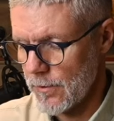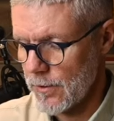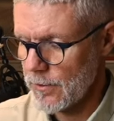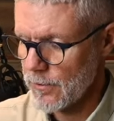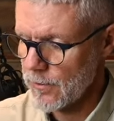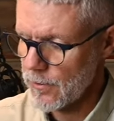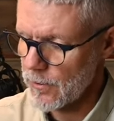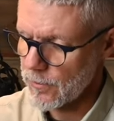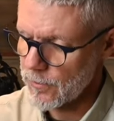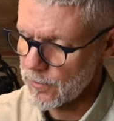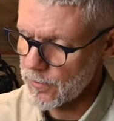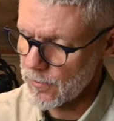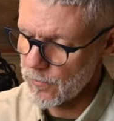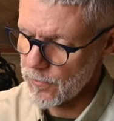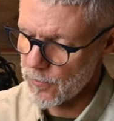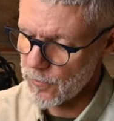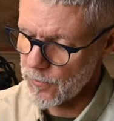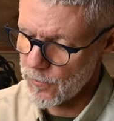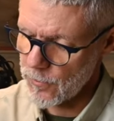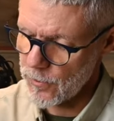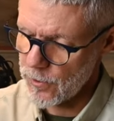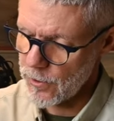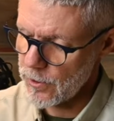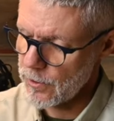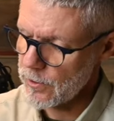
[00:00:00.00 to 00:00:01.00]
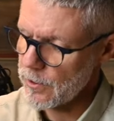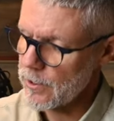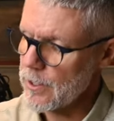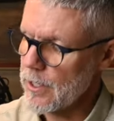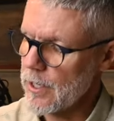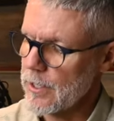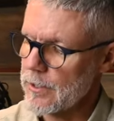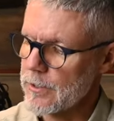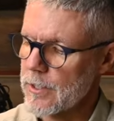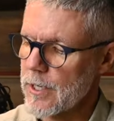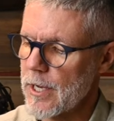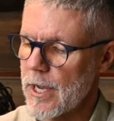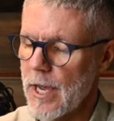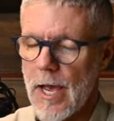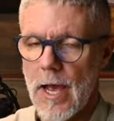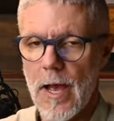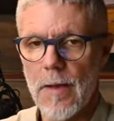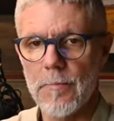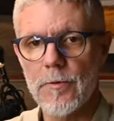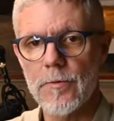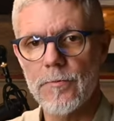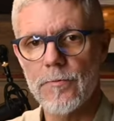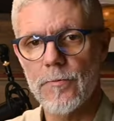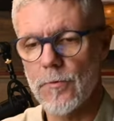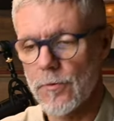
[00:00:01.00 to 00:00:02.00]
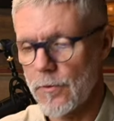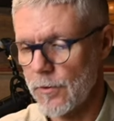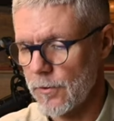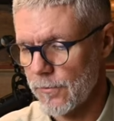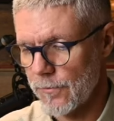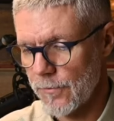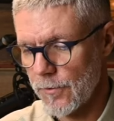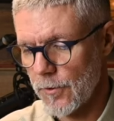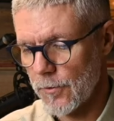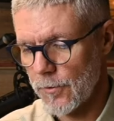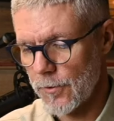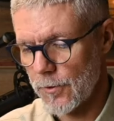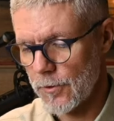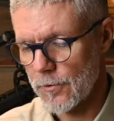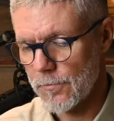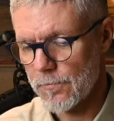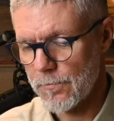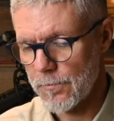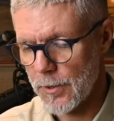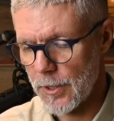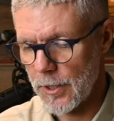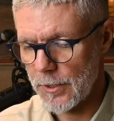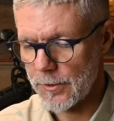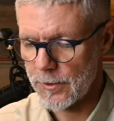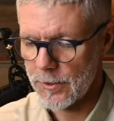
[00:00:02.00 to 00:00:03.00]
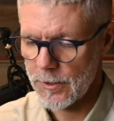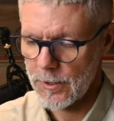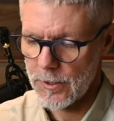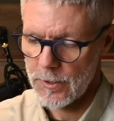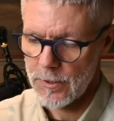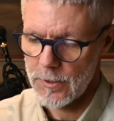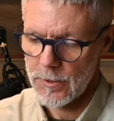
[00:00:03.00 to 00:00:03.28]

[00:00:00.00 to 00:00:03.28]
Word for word: these are some really nice caps for these filters, but